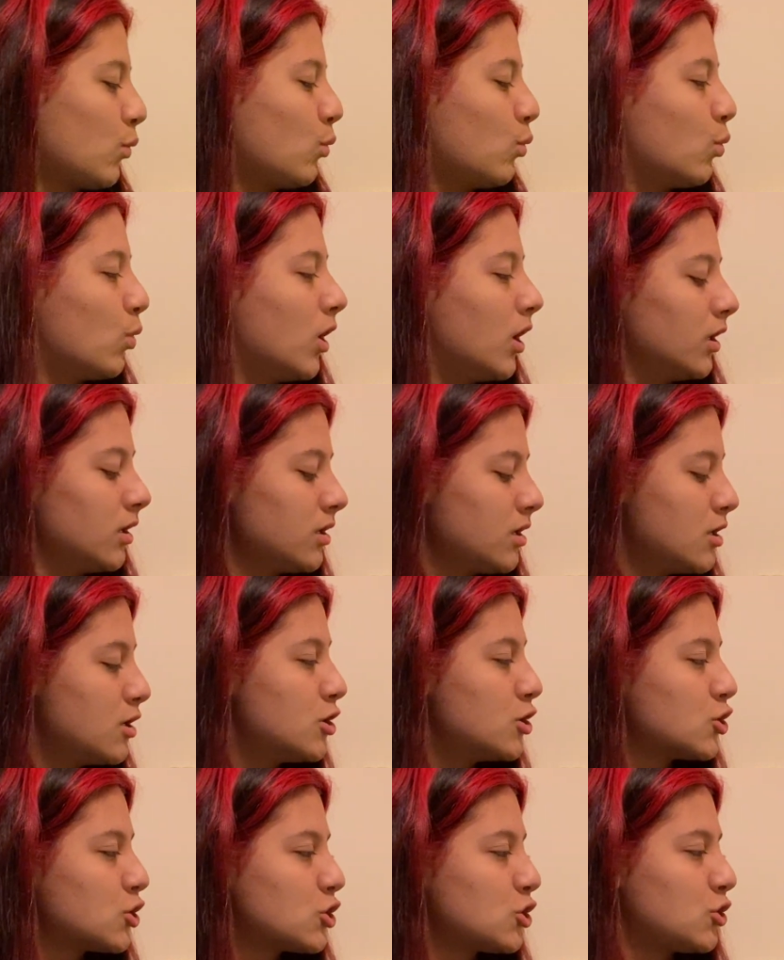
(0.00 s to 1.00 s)
1,
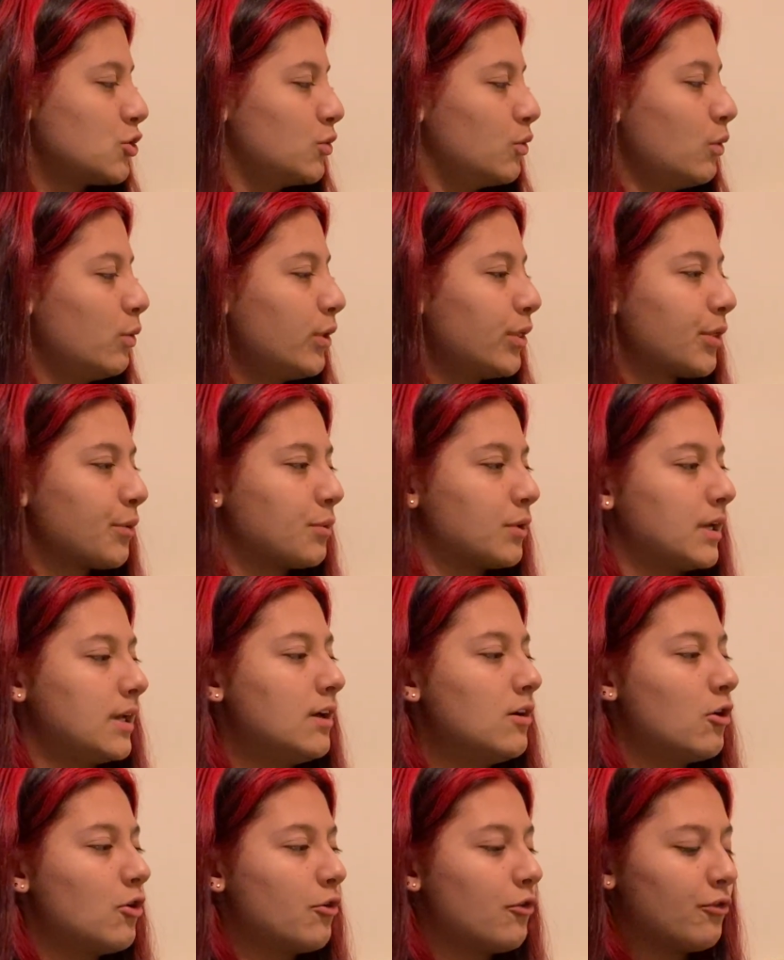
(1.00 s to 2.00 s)
2,
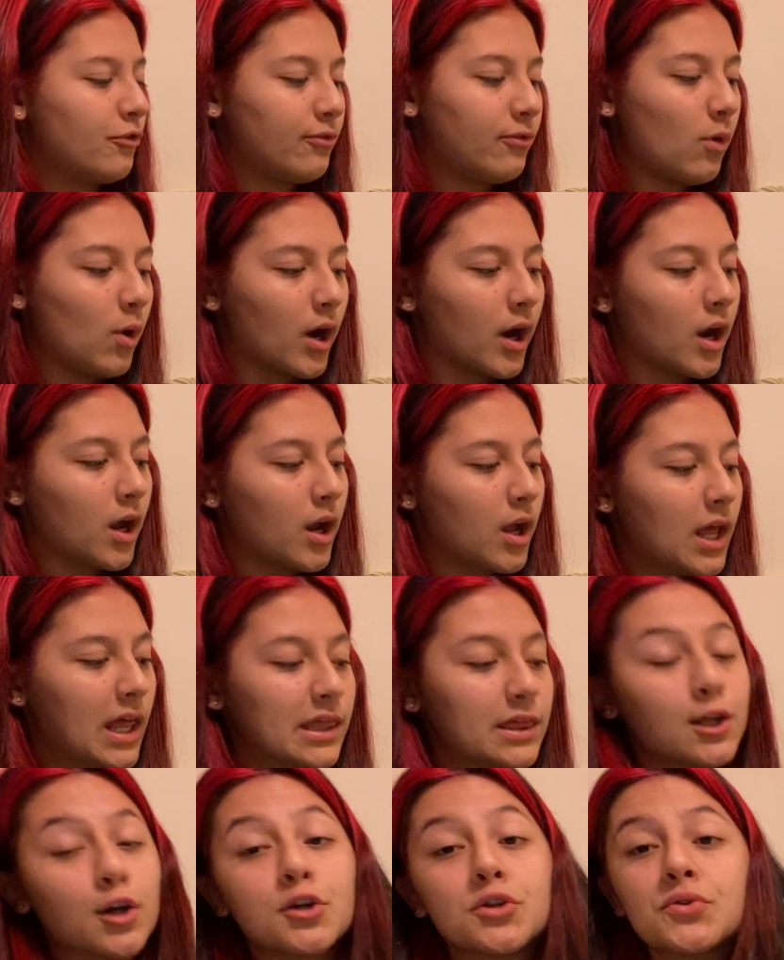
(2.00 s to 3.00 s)
3, 4.
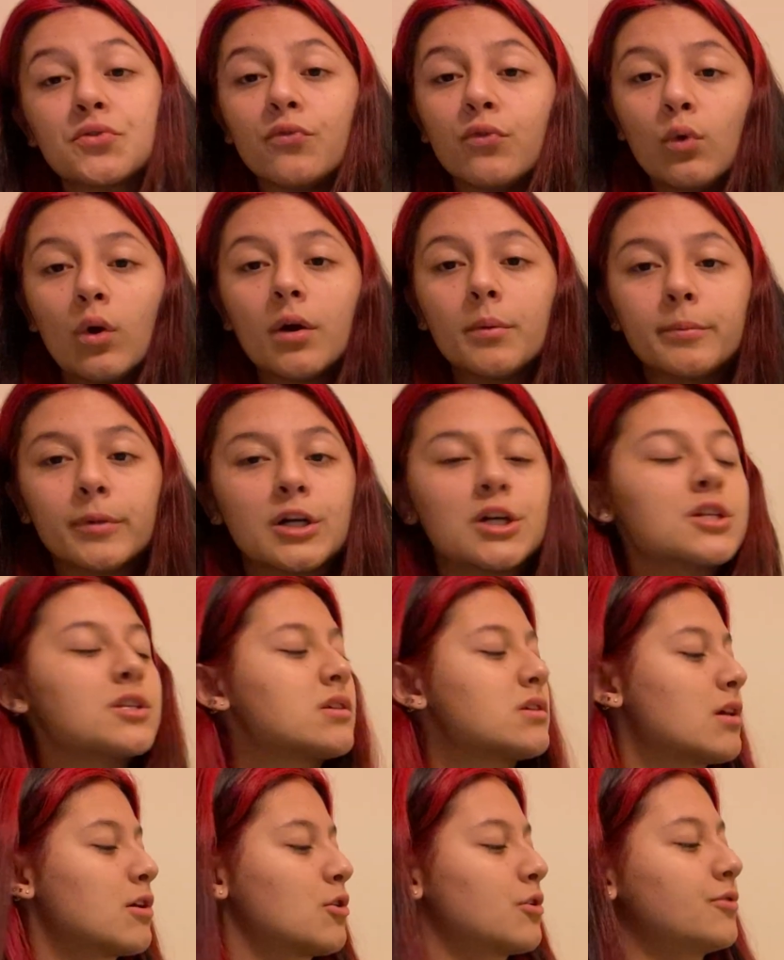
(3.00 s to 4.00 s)
There's 4
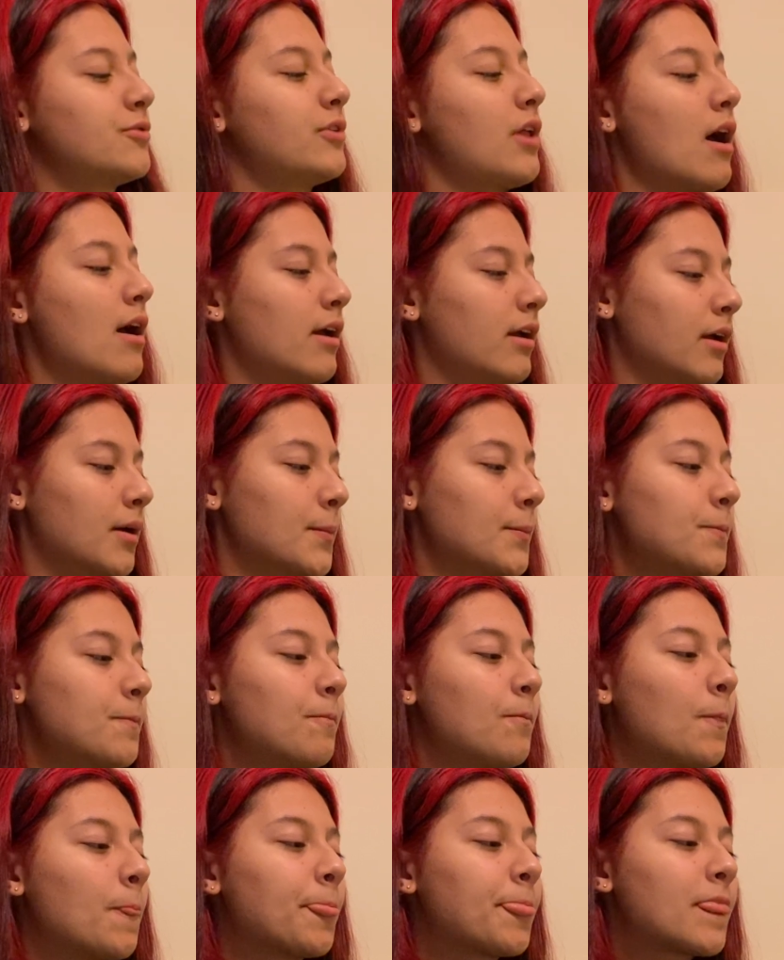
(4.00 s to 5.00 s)
birds that are flying.
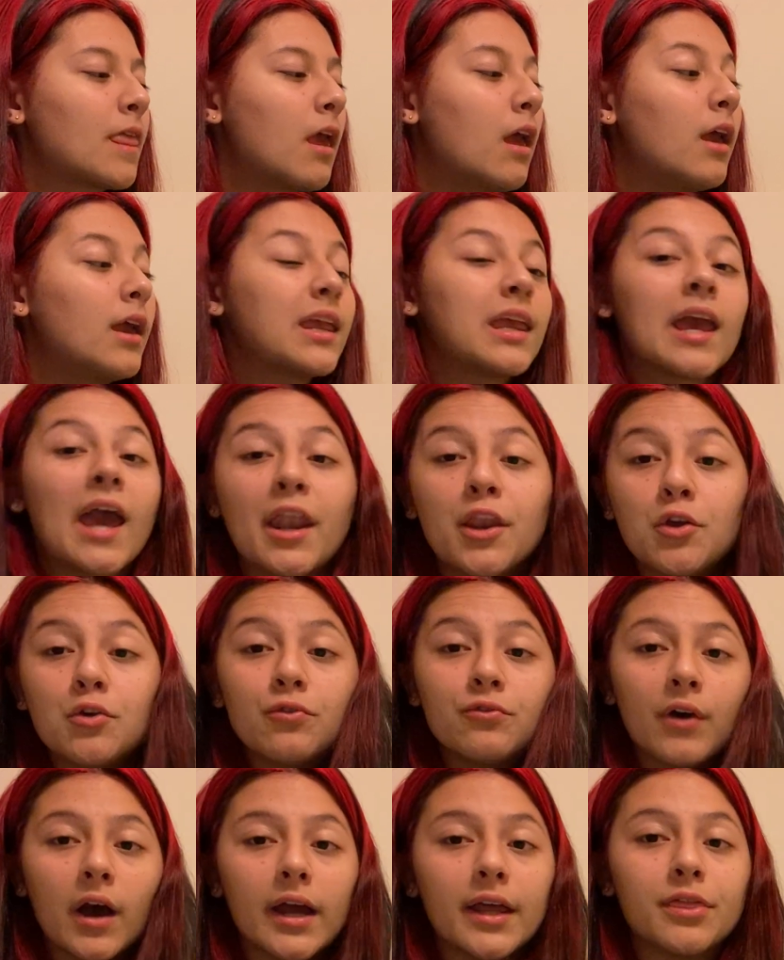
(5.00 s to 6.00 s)
Can you
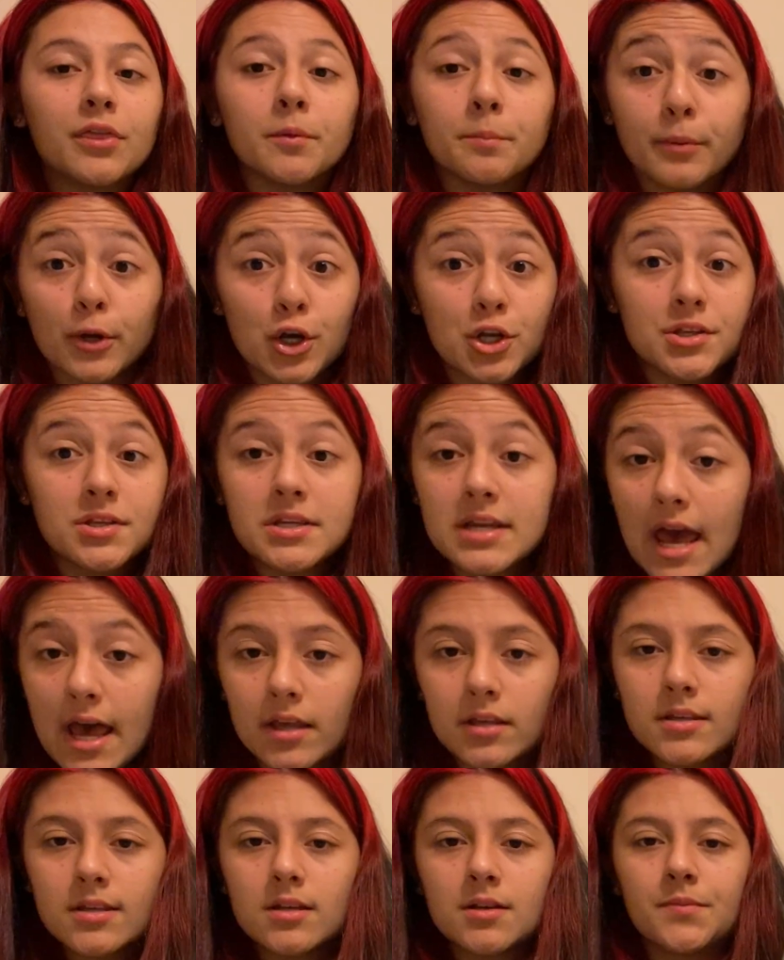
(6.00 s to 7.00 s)
find the bird's
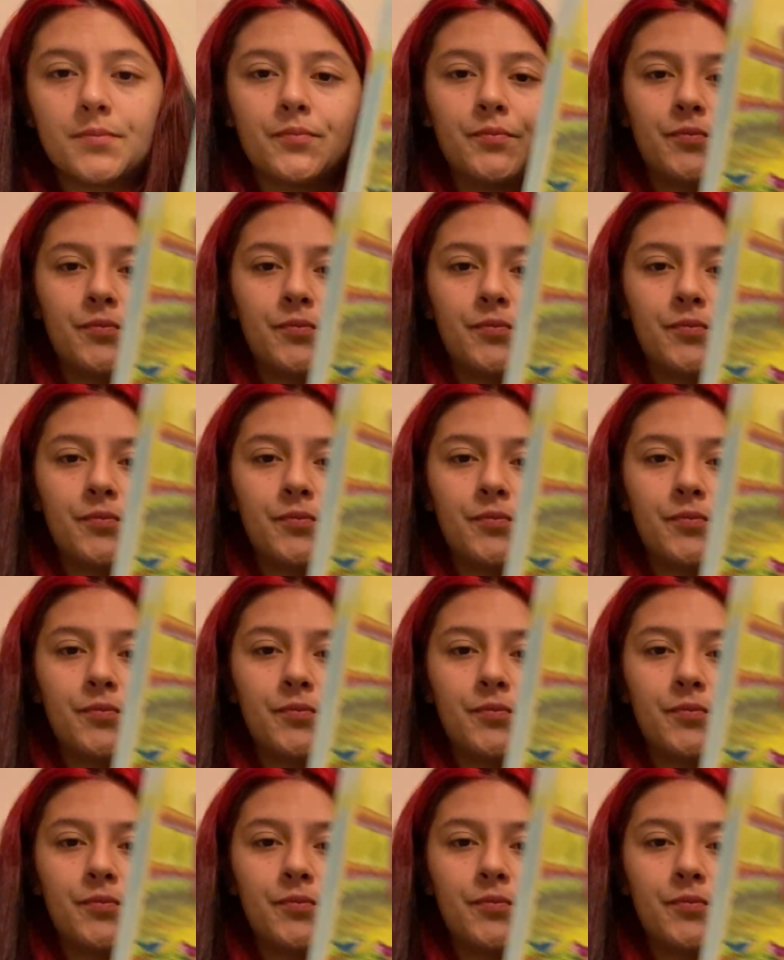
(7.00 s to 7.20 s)
nest?